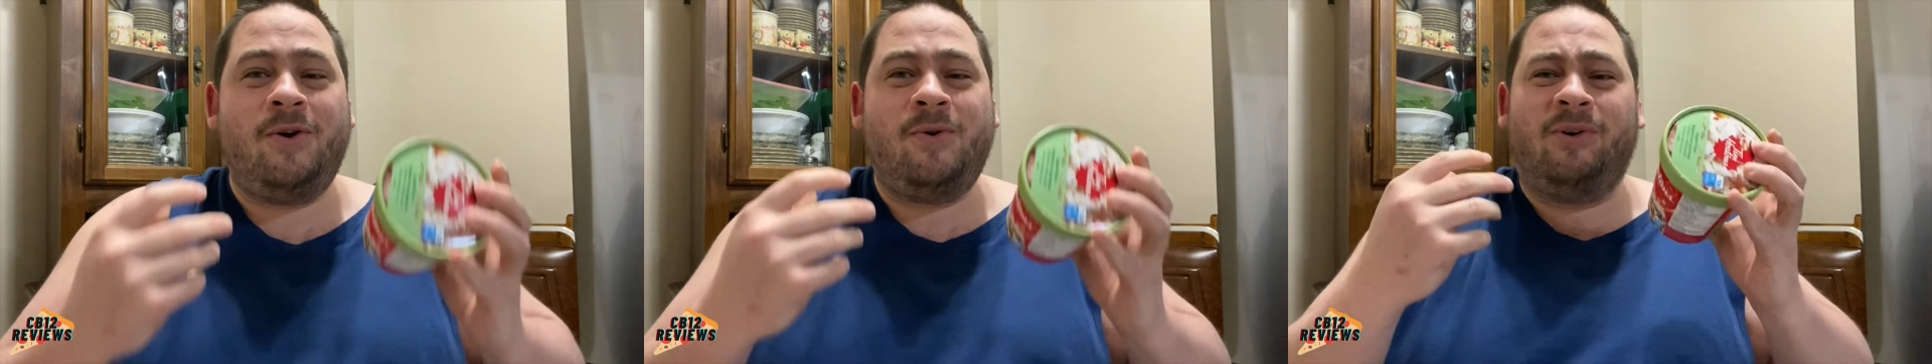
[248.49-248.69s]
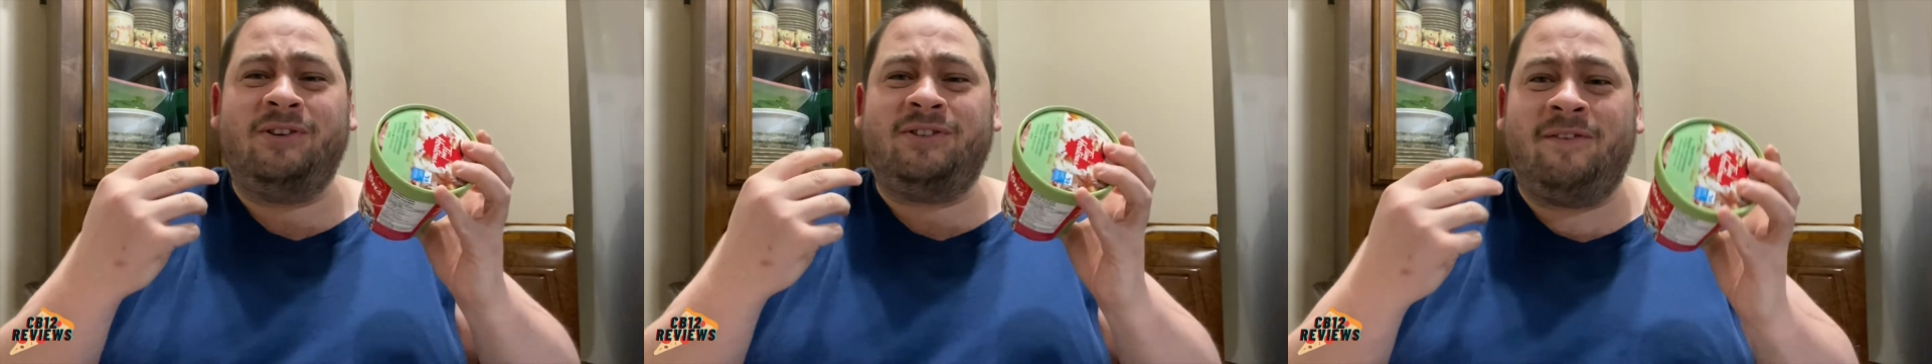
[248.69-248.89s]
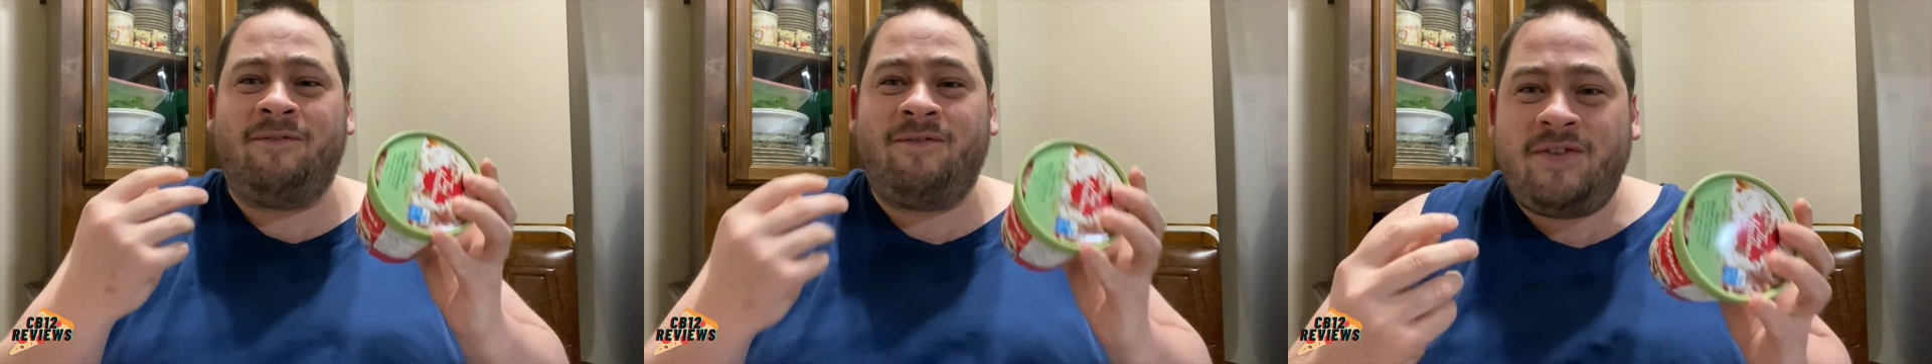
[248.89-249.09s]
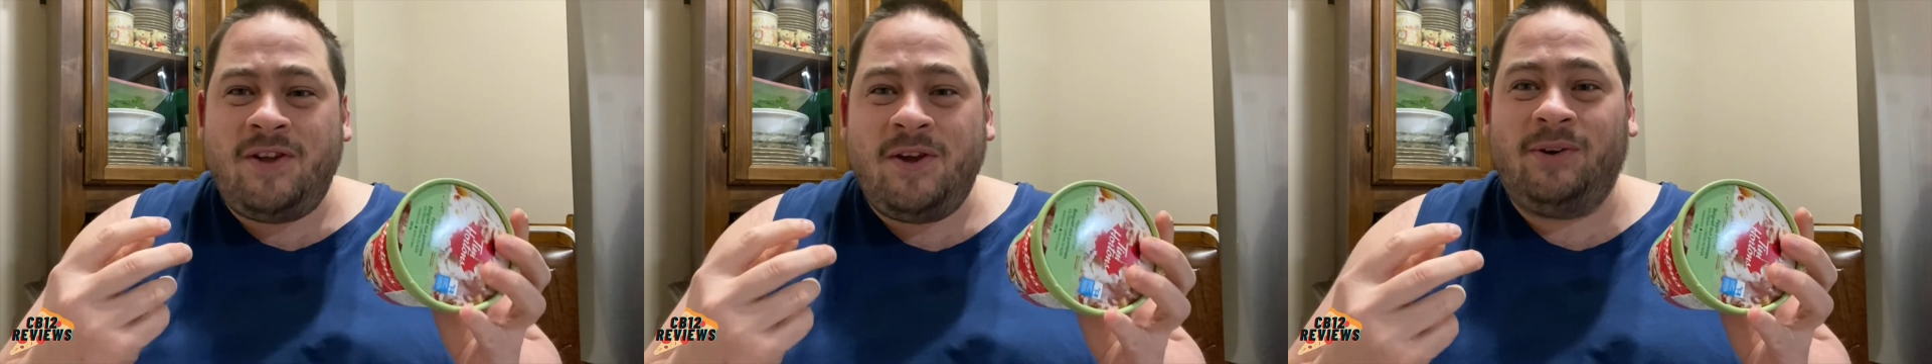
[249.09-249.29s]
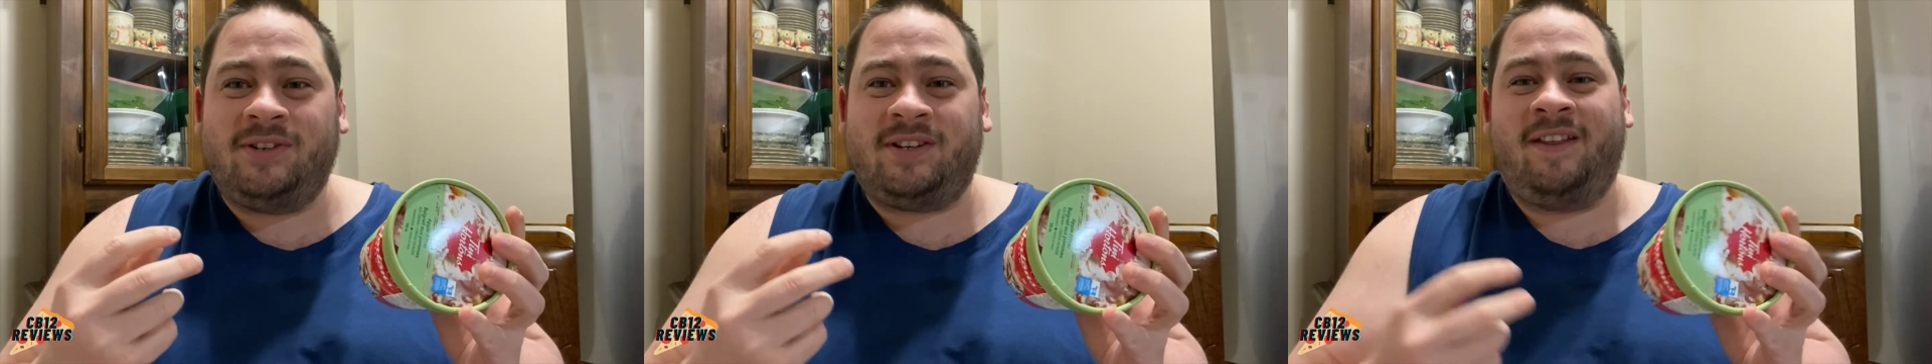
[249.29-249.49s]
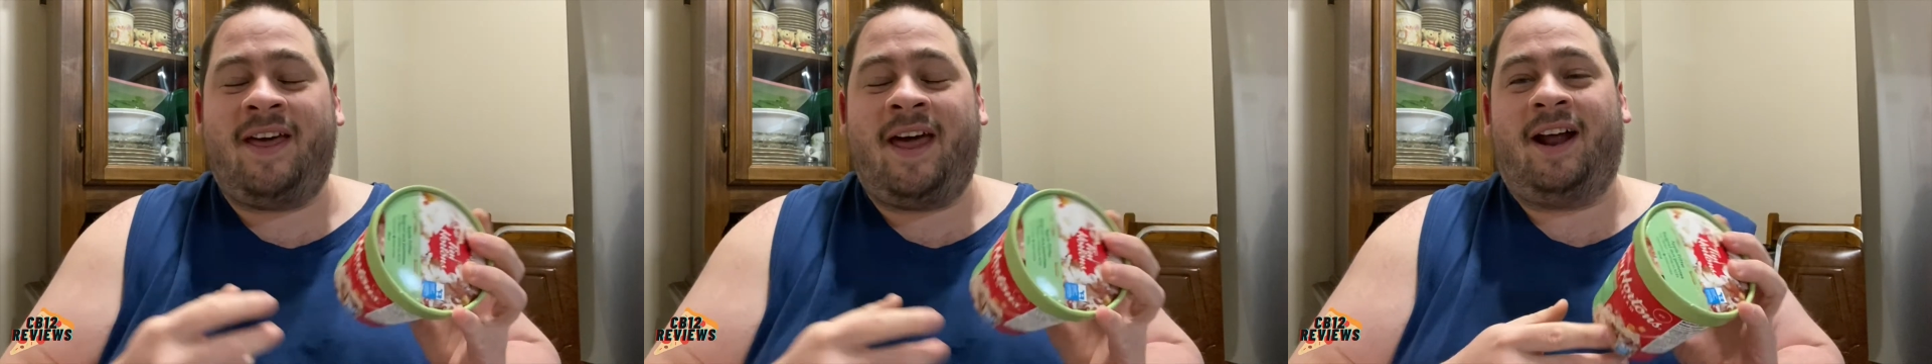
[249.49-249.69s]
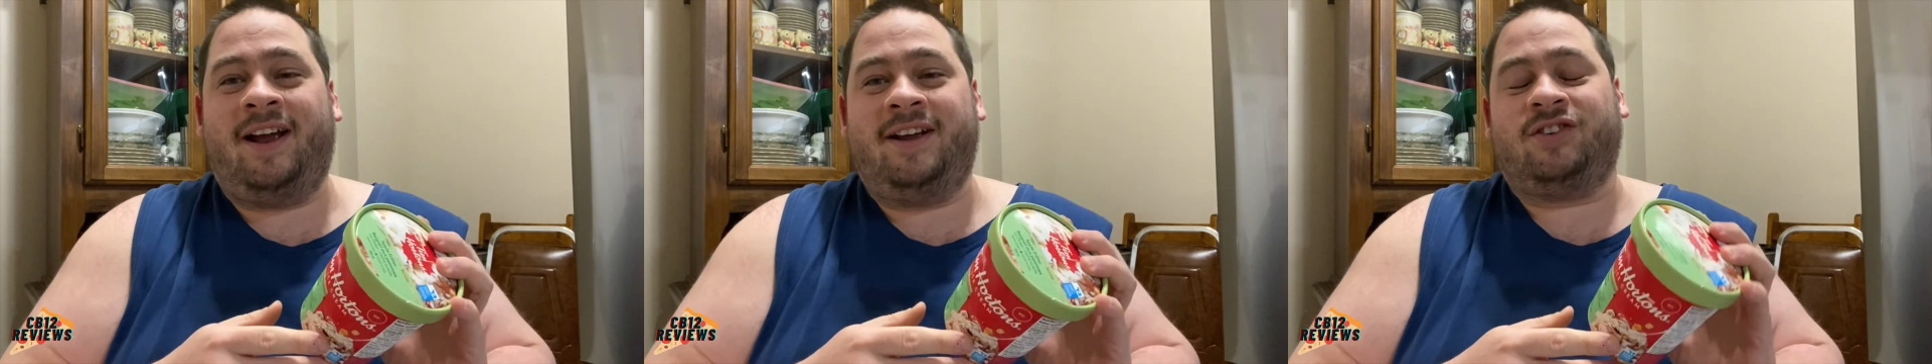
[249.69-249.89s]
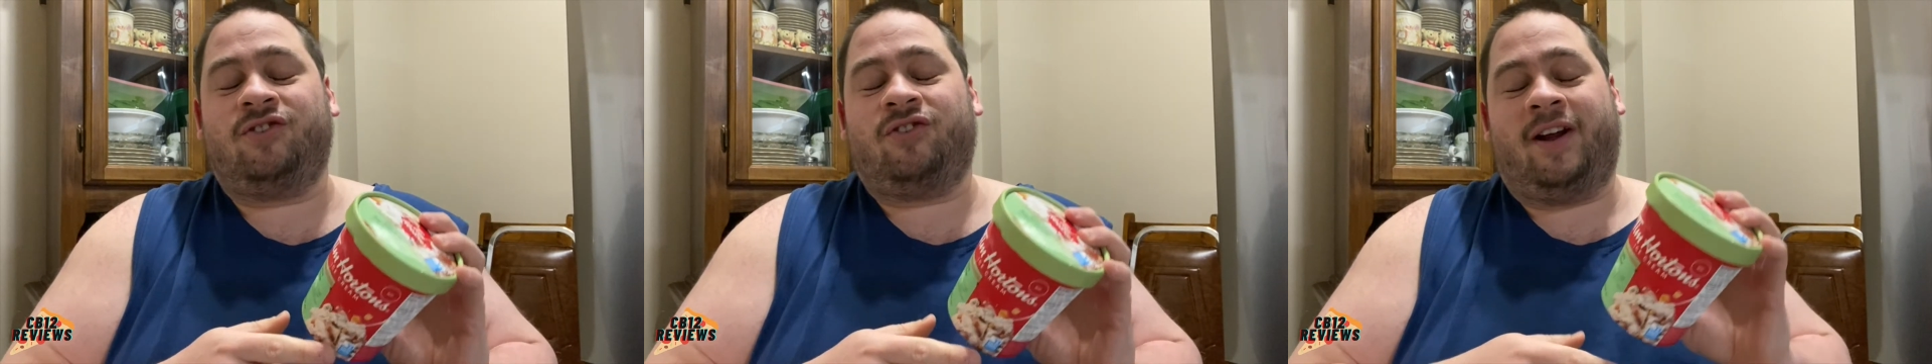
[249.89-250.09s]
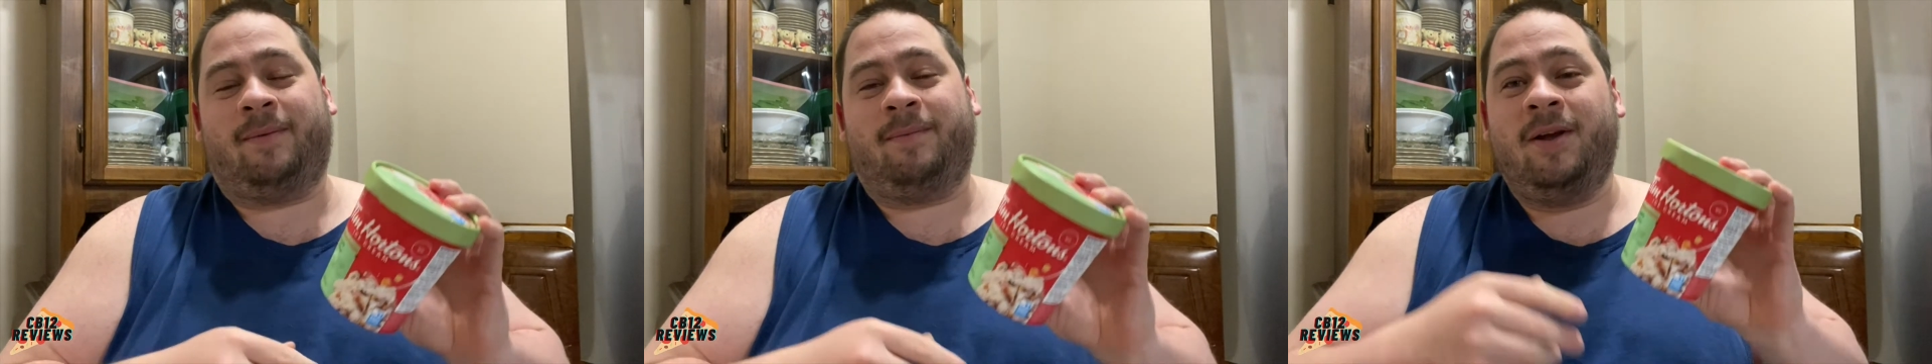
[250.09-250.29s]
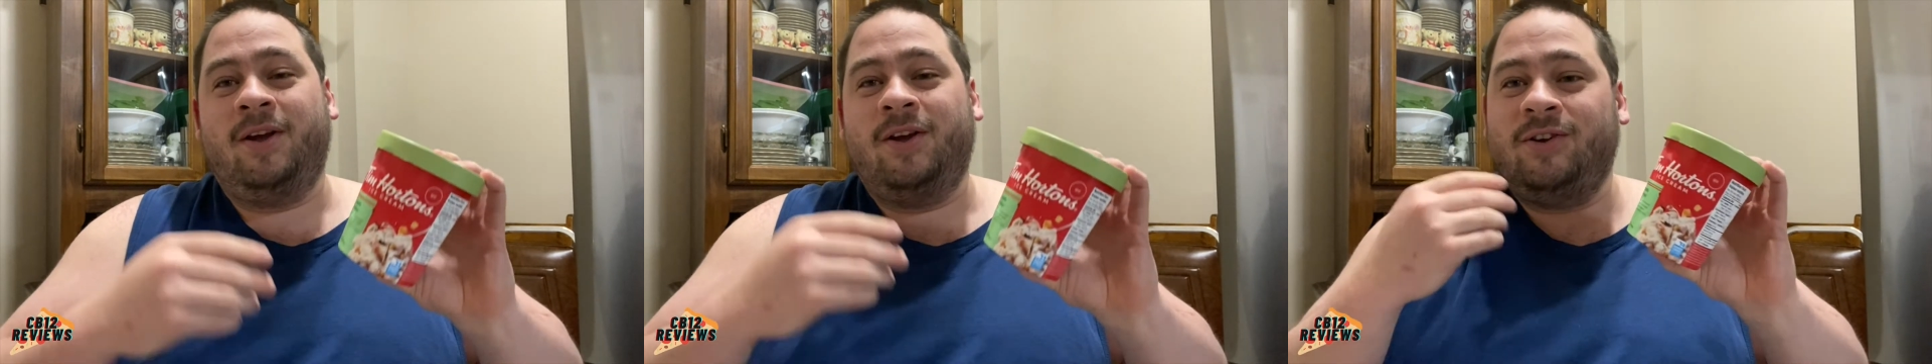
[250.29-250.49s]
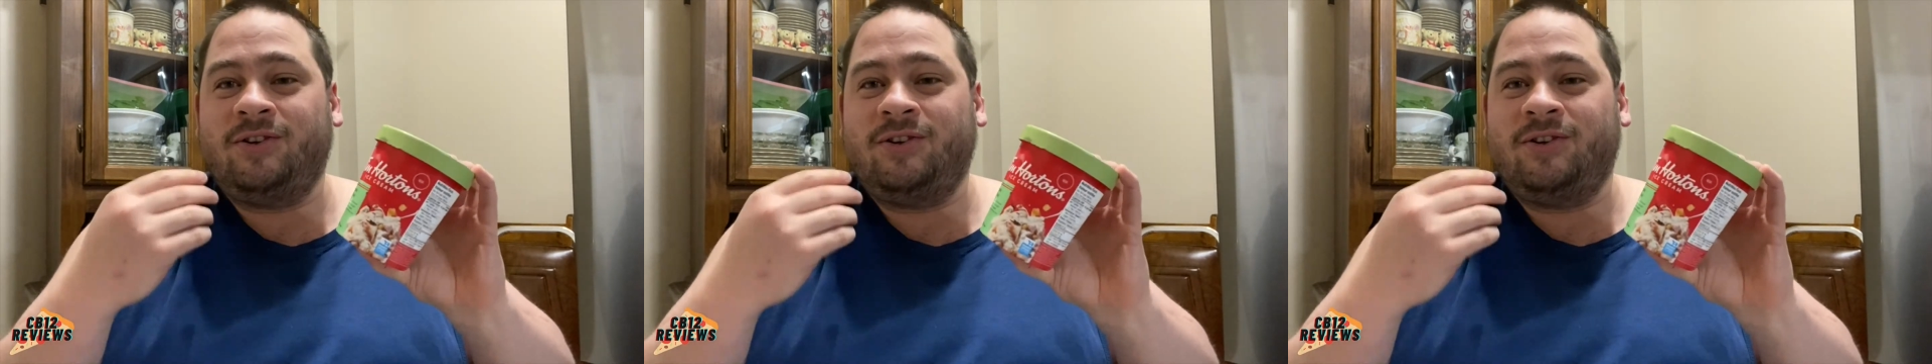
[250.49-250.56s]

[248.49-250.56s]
was infused in that ice cream.